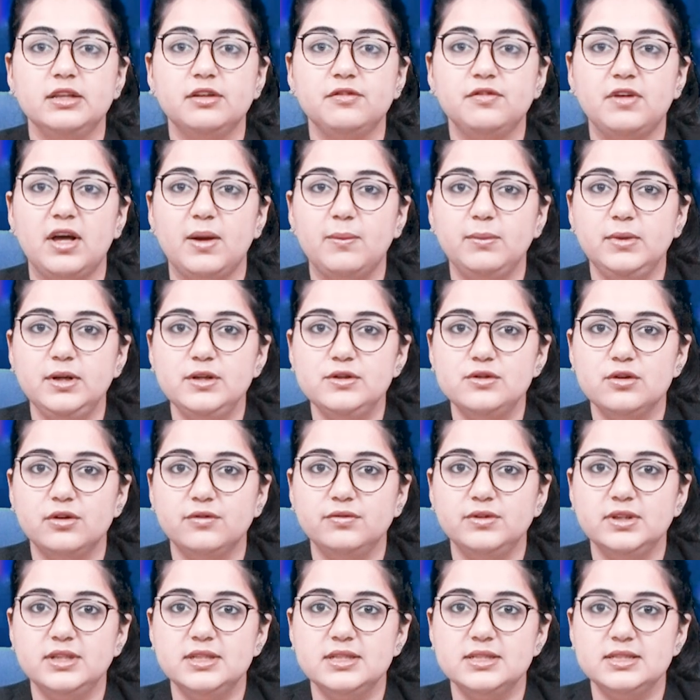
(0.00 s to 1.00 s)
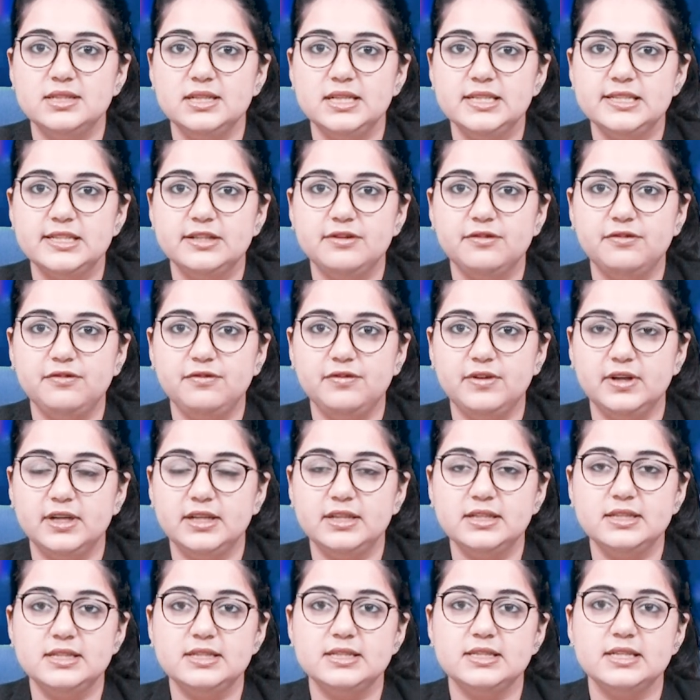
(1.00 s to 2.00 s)
The families of the deceased
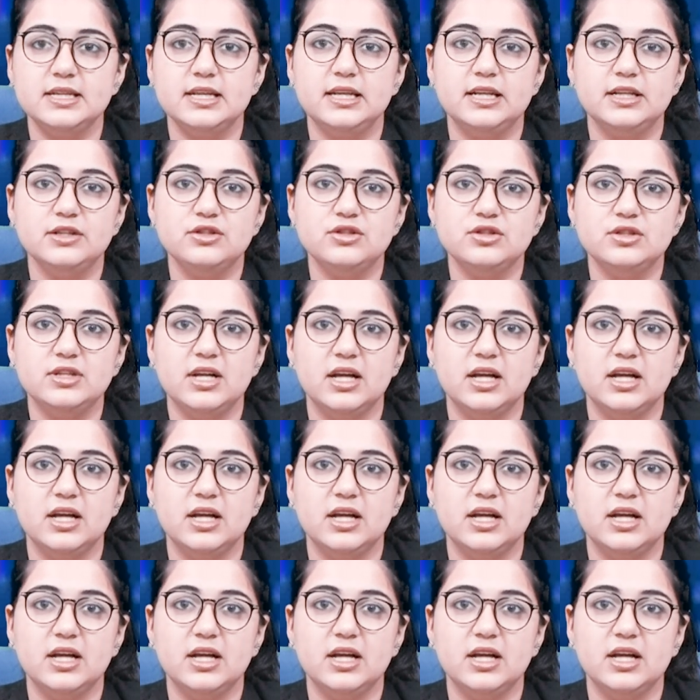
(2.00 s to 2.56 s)
infants alleged